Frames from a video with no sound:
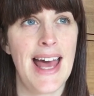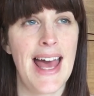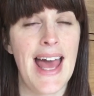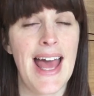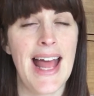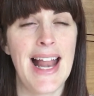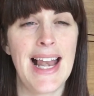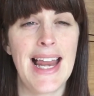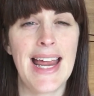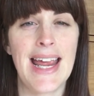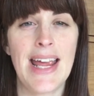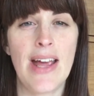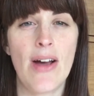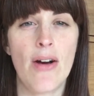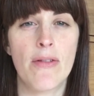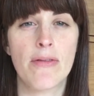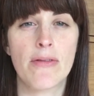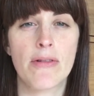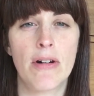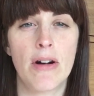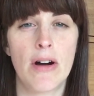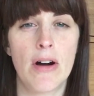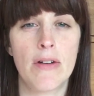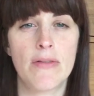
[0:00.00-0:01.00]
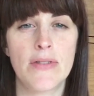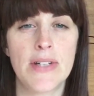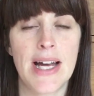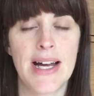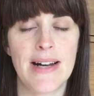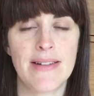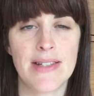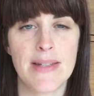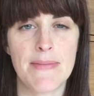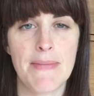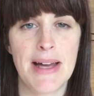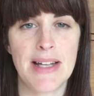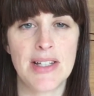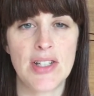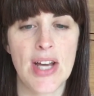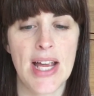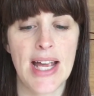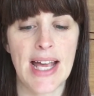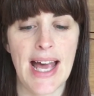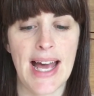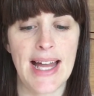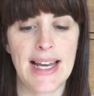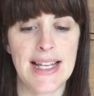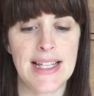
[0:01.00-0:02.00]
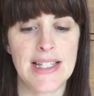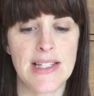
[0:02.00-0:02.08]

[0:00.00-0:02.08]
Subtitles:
Ellie of Craft House Magic, and